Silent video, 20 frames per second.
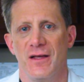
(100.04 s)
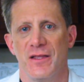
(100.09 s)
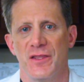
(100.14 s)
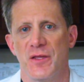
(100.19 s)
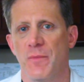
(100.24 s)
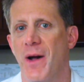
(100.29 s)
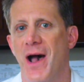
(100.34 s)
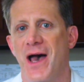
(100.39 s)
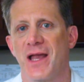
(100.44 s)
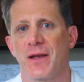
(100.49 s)
The
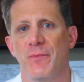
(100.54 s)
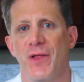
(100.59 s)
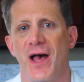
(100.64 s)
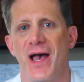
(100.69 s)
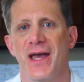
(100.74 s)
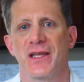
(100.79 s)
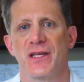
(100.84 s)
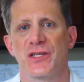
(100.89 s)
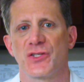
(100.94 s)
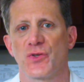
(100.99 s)
bottom
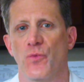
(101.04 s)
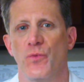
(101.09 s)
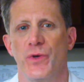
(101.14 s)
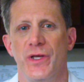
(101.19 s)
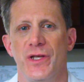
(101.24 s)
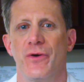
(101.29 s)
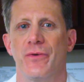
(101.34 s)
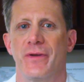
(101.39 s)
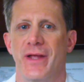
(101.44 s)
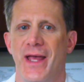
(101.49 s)
line is we
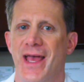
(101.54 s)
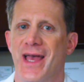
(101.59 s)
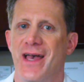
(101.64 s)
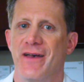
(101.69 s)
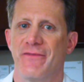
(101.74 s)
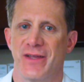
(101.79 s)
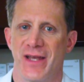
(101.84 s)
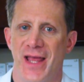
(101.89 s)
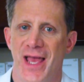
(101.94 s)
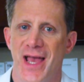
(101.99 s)
don't
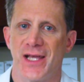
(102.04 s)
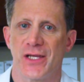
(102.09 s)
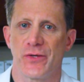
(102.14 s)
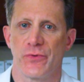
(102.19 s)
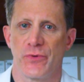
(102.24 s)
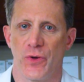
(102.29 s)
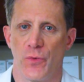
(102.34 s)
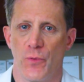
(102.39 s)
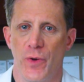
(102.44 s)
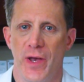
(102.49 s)
have an
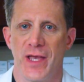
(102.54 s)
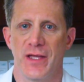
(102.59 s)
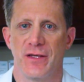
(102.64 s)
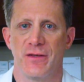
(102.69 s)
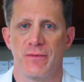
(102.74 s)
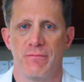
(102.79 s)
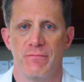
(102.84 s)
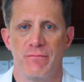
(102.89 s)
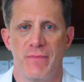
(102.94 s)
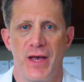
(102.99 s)
accurate way to
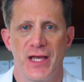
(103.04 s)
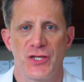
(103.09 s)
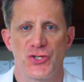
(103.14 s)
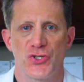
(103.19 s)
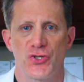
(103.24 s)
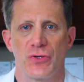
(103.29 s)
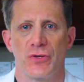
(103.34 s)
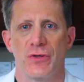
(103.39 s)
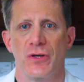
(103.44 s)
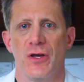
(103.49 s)

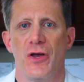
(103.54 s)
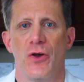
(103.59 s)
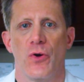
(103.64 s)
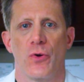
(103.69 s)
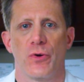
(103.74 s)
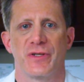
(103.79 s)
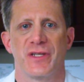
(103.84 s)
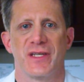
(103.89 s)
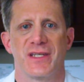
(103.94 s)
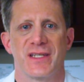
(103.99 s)
measure
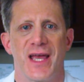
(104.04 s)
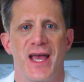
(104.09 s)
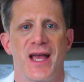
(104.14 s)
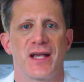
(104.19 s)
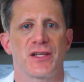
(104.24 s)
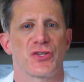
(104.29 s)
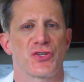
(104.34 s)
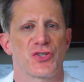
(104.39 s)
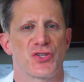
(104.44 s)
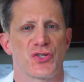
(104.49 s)
or
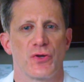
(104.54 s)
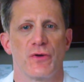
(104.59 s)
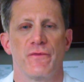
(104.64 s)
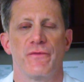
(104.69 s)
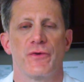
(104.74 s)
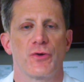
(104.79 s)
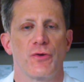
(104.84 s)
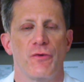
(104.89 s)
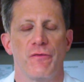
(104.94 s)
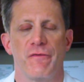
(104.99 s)
detect
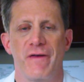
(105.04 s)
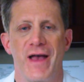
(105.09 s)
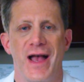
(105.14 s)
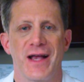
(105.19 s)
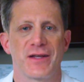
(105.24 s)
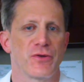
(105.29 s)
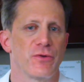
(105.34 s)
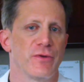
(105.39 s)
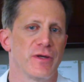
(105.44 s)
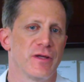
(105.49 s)
cervical
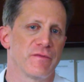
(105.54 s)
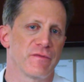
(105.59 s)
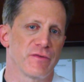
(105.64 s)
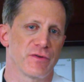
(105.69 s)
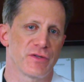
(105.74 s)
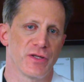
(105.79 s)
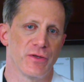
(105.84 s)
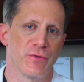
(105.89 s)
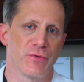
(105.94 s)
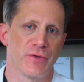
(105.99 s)
factor
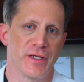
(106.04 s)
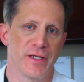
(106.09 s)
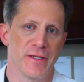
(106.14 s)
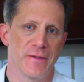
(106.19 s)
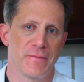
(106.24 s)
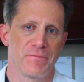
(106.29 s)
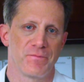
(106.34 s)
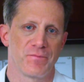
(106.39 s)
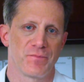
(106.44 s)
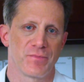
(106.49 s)
infertility.
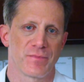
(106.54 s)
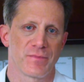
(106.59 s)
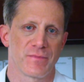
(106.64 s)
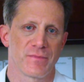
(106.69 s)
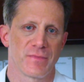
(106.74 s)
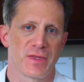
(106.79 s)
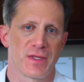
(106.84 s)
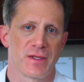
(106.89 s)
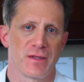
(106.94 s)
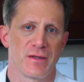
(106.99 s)

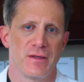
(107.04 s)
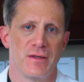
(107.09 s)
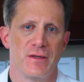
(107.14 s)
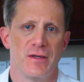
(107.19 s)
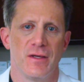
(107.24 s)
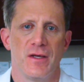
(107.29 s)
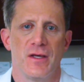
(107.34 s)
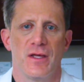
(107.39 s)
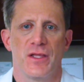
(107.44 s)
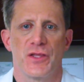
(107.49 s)

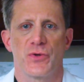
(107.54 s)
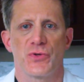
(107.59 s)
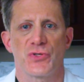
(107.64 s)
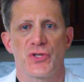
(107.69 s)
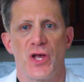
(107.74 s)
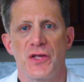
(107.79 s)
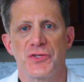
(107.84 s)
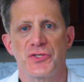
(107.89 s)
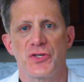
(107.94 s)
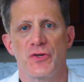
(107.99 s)
There's
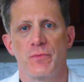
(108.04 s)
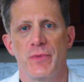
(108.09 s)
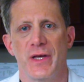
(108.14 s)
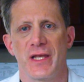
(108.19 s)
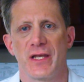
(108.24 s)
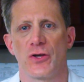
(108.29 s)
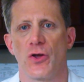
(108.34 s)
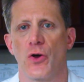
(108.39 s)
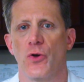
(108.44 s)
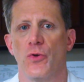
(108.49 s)
also been
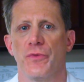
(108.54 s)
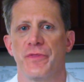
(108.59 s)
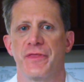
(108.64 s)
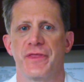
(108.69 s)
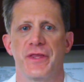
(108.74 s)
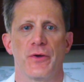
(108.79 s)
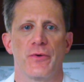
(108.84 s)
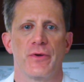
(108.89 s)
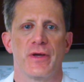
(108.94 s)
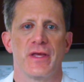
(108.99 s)
an old
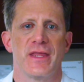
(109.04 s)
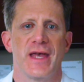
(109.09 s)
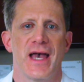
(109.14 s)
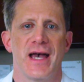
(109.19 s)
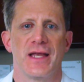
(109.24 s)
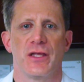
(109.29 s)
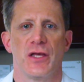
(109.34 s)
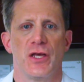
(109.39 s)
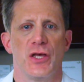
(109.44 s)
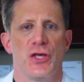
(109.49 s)
theory
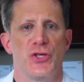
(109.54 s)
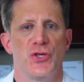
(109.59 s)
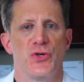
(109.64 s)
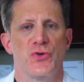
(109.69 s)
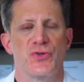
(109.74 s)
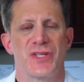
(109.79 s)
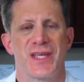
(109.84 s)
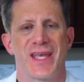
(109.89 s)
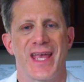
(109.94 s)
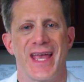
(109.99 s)
that
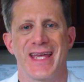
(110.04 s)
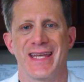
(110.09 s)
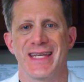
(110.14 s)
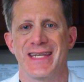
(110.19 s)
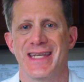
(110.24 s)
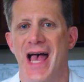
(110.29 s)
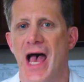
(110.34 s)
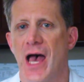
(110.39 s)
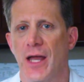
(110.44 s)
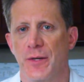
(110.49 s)
using a
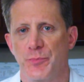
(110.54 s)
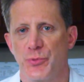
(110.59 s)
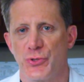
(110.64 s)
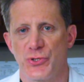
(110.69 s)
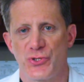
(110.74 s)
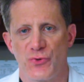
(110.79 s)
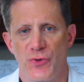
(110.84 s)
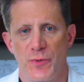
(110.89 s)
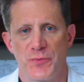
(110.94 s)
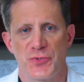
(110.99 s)

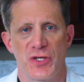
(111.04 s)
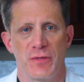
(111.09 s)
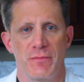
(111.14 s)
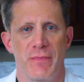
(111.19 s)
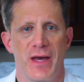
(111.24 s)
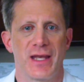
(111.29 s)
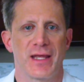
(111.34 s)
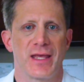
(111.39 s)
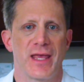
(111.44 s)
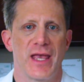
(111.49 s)
non-prescription
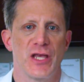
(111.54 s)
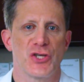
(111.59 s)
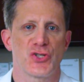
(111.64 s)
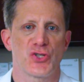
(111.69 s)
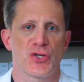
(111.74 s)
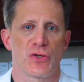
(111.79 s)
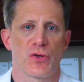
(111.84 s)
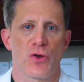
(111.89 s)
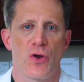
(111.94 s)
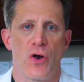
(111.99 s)

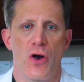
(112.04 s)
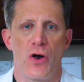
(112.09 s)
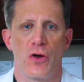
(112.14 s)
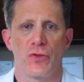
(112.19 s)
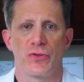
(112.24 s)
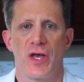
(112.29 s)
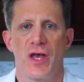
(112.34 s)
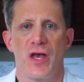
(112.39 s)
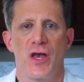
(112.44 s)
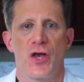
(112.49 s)
medication
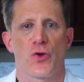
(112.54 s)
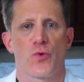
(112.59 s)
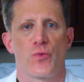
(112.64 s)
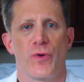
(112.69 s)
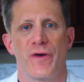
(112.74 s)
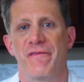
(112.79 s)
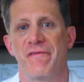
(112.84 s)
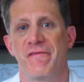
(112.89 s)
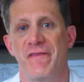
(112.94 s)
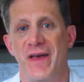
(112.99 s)
called
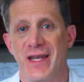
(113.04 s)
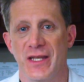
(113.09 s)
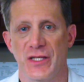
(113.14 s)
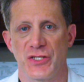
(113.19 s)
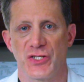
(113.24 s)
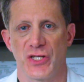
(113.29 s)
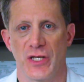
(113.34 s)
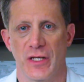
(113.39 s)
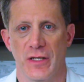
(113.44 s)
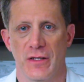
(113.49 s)

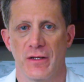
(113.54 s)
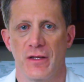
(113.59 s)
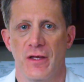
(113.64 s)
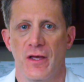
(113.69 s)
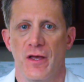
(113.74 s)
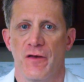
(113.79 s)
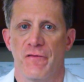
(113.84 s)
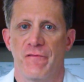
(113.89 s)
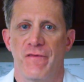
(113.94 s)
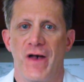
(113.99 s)
Guaifenesin,
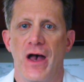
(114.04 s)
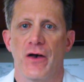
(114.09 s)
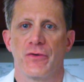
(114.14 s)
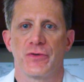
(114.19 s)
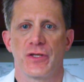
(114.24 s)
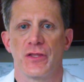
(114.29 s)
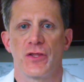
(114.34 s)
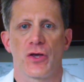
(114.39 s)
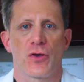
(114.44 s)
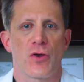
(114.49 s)
found
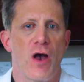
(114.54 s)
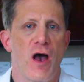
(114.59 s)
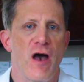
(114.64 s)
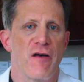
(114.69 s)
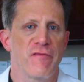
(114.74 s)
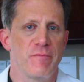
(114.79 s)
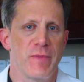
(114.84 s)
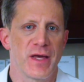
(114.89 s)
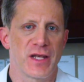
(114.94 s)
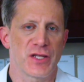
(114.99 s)
in the
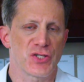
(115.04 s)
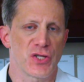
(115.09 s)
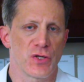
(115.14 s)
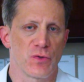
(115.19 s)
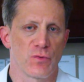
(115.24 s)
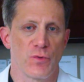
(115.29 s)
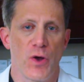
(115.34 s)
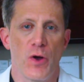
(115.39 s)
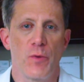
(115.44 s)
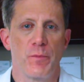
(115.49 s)
cough
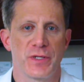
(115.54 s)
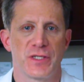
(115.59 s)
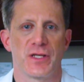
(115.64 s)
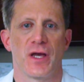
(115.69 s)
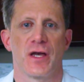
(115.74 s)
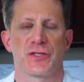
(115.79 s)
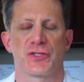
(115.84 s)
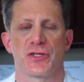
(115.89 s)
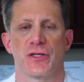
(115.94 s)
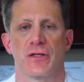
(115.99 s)
medicine
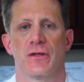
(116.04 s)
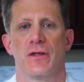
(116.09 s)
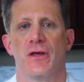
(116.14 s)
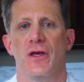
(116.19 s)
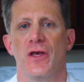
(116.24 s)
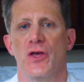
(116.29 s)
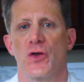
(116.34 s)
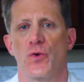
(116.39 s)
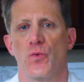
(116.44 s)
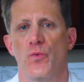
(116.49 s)
Robitussin
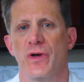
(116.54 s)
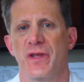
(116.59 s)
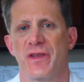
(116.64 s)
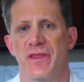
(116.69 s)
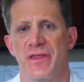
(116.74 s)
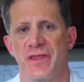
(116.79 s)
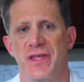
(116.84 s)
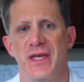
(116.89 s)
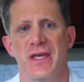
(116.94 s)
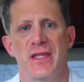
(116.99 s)
would
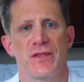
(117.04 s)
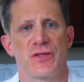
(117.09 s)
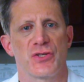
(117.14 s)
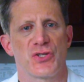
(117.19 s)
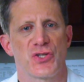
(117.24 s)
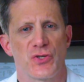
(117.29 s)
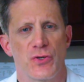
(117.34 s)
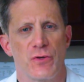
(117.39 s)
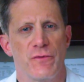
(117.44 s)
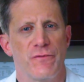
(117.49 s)
thin the
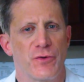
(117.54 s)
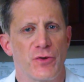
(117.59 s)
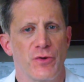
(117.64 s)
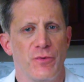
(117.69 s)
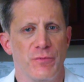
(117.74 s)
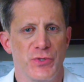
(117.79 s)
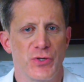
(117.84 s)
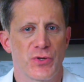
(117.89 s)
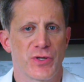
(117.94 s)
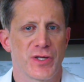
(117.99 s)
cervical
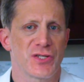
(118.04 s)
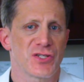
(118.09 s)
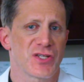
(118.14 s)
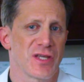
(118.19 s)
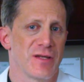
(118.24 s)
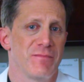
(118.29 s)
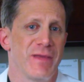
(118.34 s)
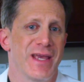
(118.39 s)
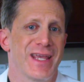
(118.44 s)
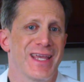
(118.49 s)
mucus
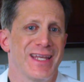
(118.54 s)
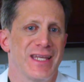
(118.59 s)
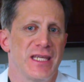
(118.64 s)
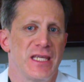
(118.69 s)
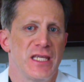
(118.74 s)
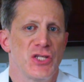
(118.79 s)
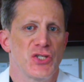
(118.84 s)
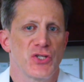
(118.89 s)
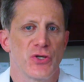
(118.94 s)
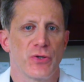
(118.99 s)
and make it
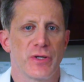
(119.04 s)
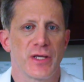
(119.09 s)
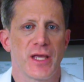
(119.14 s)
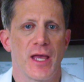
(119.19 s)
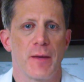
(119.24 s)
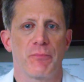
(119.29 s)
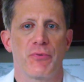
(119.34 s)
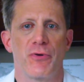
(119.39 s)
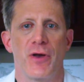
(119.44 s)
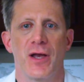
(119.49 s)
easier to
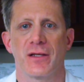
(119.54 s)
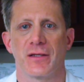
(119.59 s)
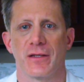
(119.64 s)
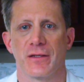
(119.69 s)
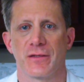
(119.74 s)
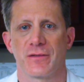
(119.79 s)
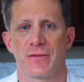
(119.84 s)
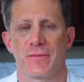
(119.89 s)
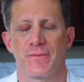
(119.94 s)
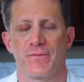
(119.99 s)
get
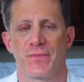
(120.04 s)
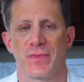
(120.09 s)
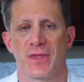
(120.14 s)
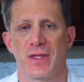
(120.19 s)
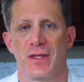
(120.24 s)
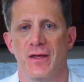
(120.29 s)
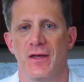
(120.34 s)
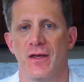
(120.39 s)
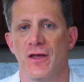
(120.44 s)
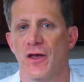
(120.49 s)
pregnant.
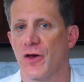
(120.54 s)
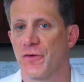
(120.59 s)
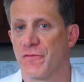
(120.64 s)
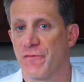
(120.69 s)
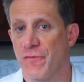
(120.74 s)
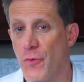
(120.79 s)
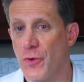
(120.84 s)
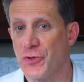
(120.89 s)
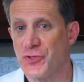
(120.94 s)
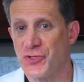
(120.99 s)

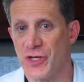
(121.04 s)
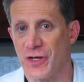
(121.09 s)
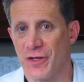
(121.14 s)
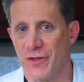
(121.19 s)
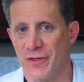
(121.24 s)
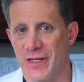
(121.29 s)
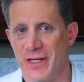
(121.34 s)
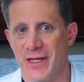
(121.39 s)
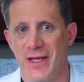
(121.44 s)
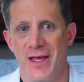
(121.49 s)

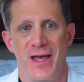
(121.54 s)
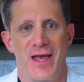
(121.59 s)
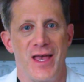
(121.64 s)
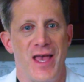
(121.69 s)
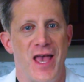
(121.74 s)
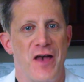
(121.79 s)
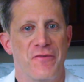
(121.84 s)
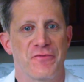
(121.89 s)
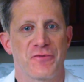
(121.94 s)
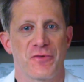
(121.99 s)
Unfortunately,
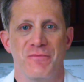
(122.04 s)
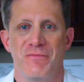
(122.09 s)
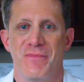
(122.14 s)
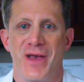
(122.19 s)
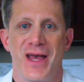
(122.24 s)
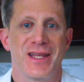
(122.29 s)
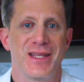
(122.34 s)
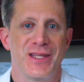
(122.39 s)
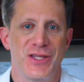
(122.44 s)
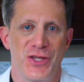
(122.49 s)
after
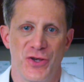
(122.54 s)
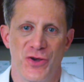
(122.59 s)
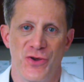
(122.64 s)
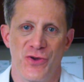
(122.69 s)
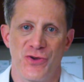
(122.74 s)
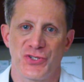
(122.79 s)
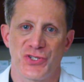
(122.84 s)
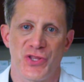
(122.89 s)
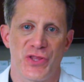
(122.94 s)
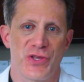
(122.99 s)
many
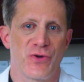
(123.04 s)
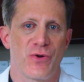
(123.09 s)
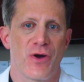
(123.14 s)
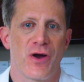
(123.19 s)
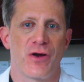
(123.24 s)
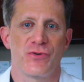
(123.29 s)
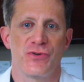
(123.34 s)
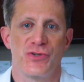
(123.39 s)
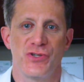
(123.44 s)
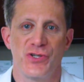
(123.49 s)
years, there
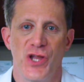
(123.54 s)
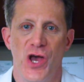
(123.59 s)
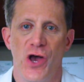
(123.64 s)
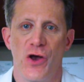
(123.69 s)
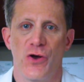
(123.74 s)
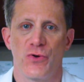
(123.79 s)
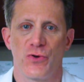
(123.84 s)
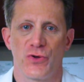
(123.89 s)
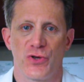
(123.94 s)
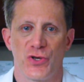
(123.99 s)
are
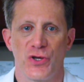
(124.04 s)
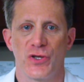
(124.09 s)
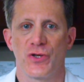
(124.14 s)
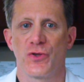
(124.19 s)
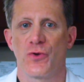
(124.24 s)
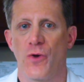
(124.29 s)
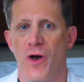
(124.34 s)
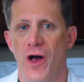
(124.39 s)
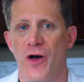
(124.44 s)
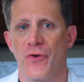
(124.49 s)
no good
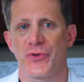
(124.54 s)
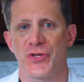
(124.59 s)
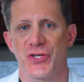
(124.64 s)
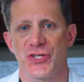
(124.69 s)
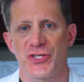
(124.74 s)
quality